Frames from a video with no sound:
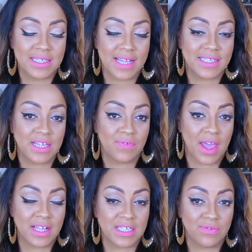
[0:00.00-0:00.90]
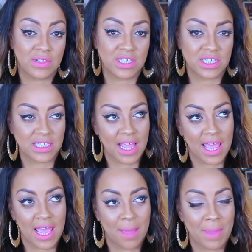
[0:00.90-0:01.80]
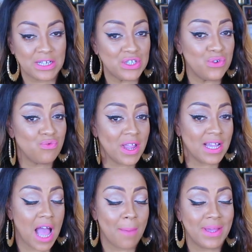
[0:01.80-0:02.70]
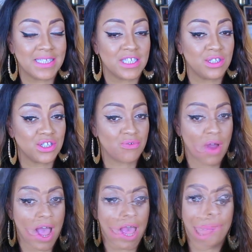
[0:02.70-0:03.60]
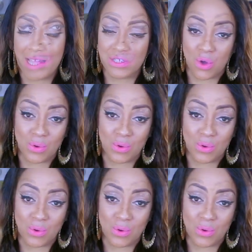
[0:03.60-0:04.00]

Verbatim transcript: stay diva and divalicious, and make sure you rate, comment, subscribe. As